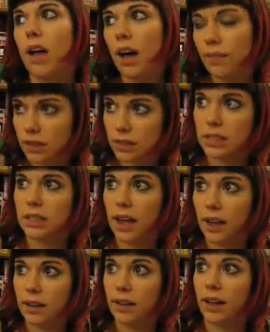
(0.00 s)
Obviously,
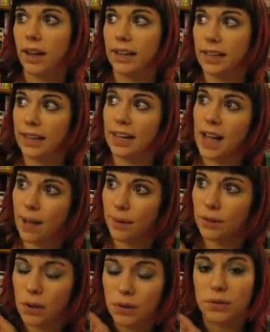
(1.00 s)
I collect
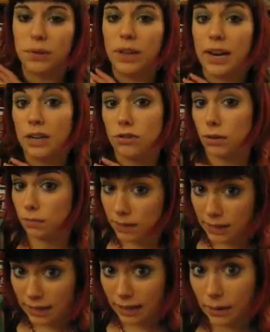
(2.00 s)
comics also that I enjoy
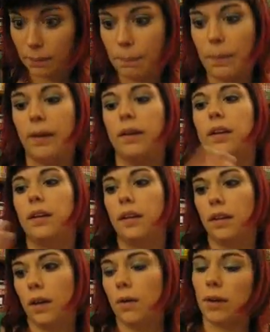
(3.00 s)
reading. But
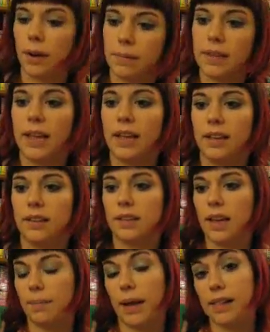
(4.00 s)
what I'm saying is
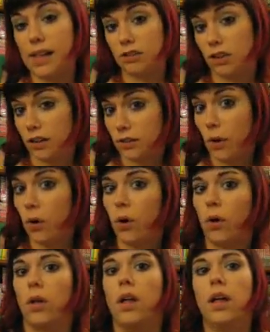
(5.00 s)
my collection as a
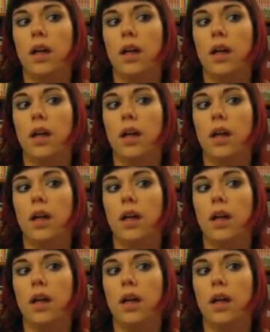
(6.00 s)
whole.